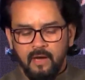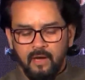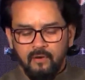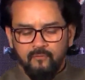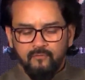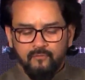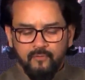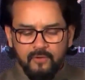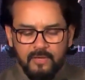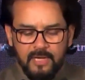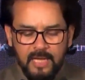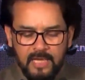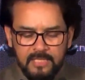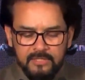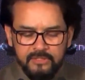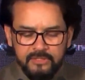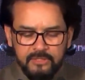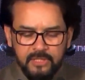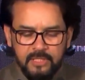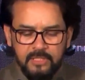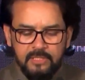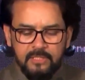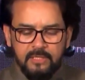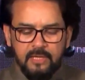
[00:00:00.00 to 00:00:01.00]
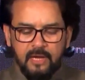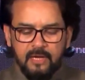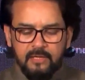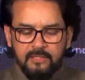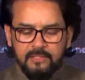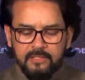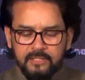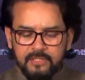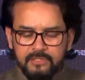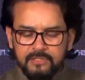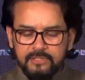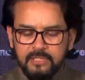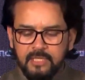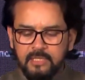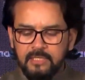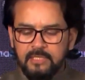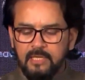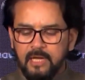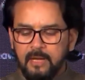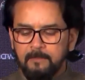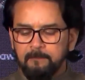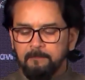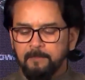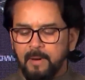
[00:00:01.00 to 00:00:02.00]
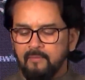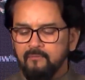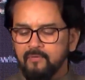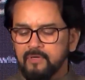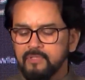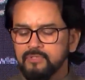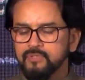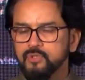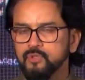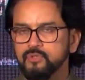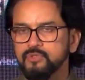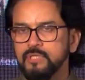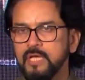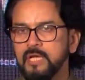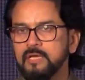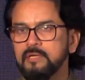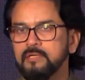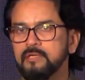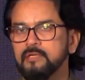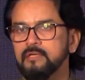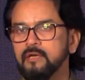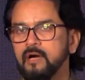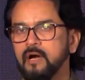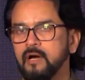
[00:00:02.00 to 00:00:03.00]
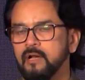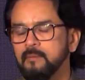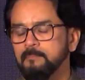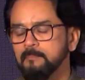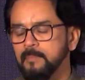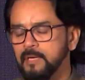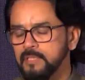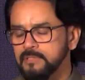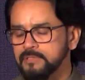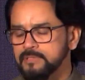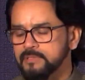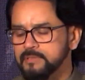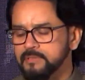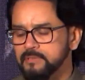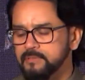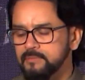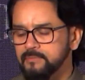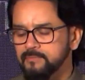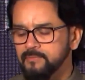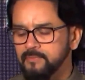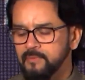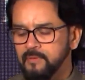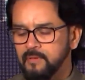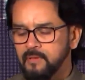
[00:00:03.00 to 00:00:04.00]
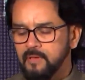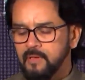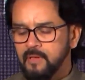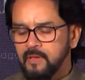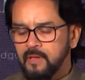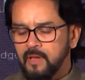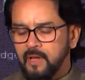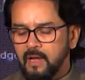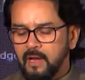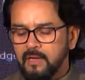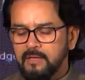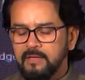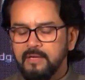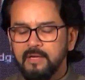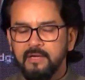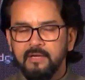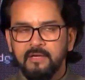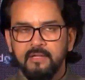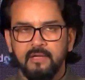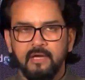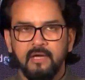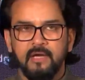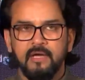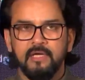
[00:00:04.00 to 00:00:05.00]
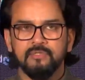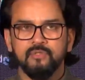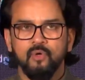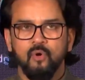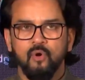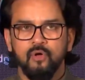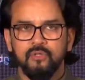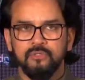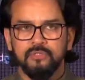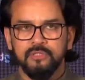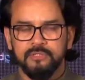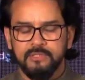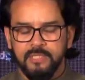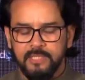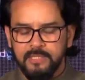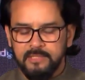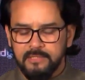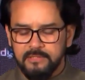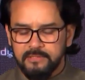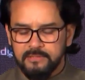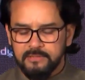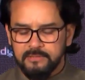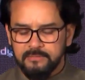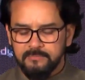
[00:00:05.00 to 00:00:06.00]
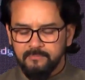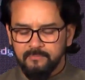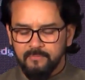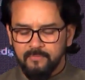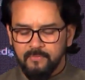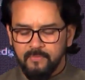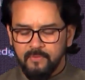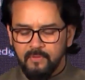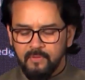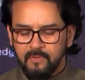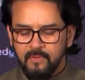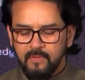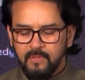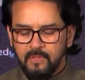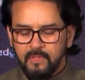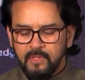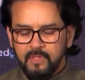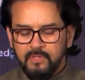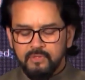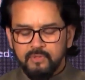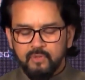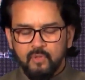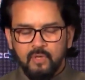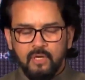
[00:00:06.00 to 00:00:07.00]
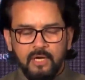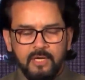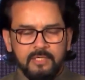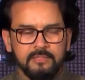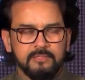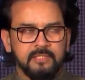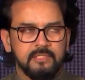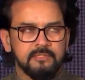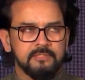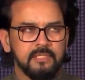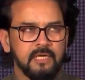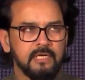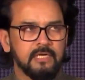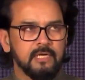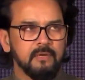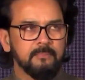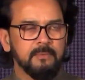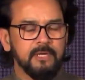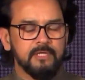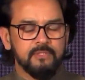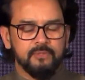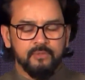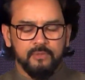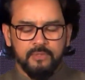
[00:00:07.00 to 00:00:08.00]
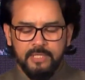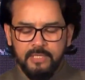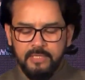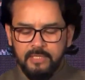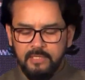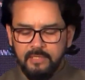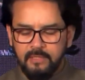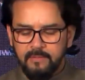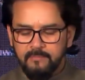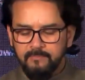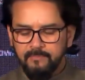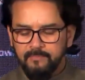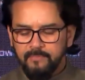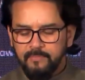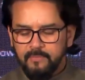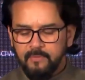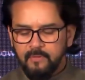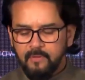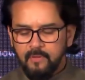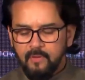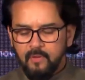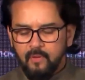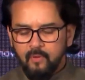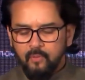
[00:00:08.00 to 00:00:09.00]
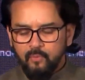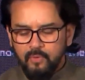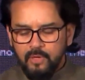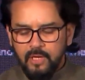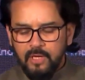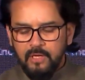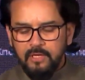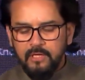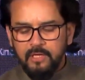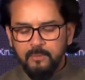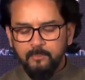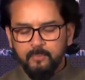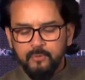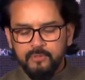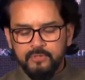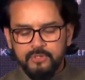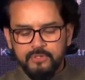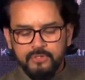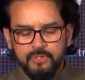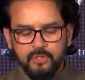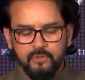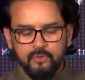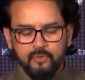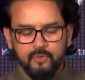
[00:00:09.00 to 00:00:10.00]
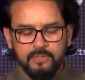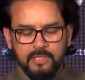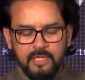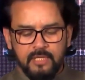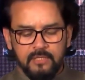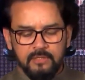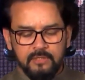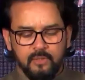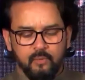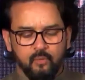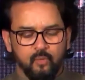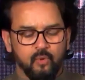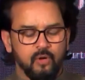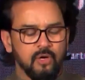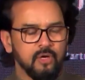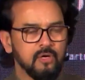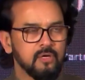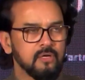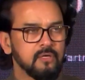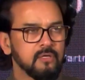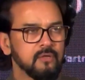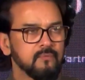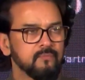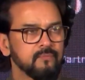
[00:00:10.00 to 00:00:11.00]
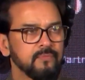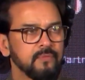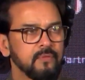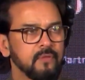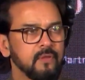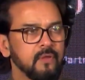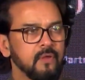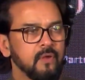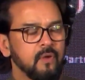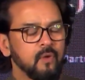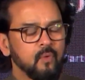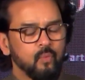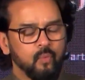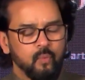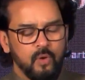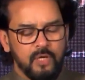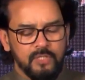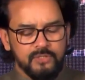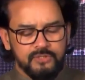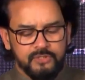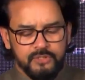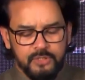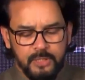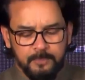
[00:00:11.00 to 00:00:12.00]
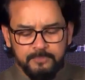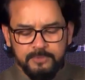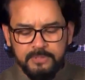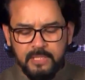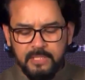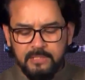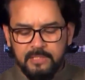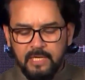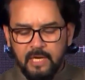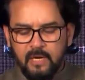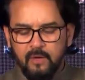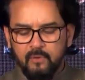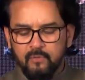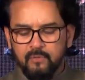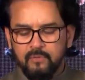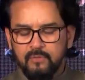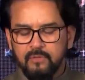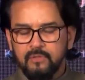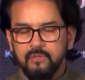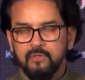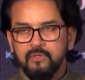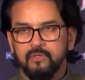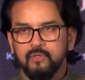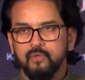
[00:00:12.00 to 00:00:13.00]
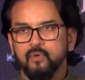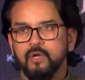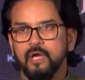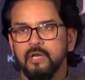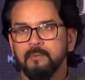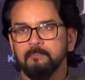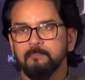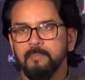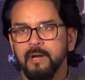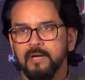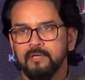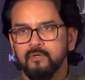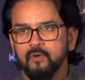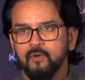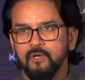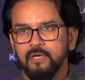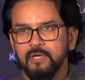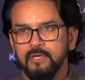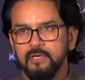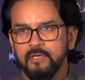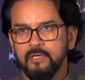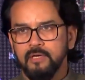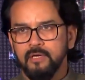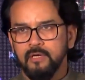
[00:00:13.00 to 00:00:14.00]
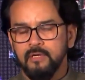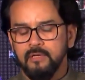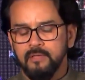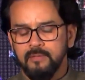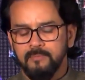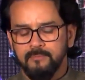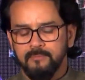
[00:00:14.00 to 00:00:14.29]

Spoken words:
A financially and digitally empowered society are a must, and India has all the things. So ladies and gentlemen, today we are in a position to tell the world, when chips are down, you can bet on India.